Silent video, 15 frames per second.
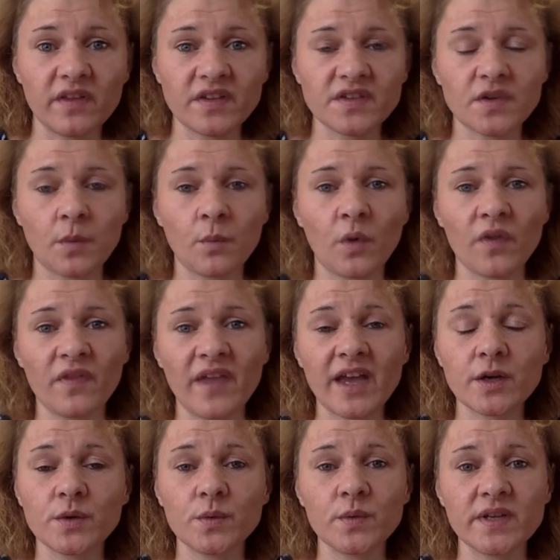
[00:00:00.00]
and someone there
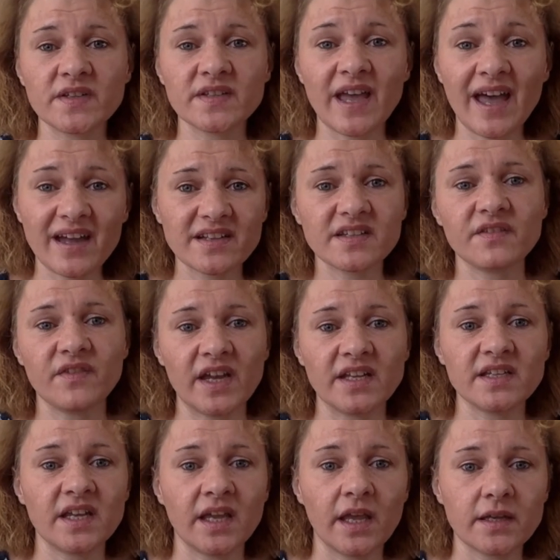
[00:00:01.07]
who is
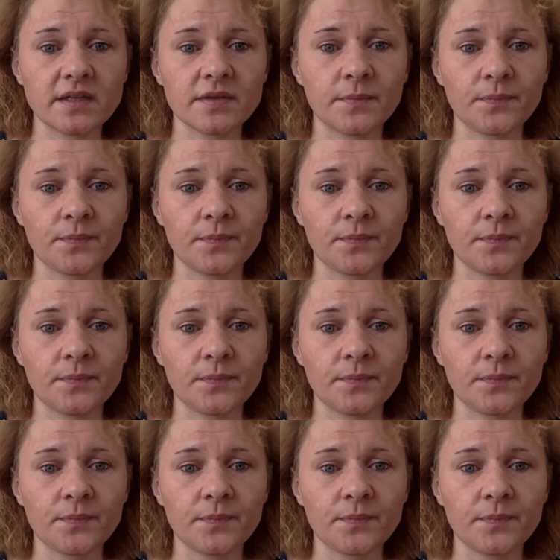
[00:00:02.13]
activating it.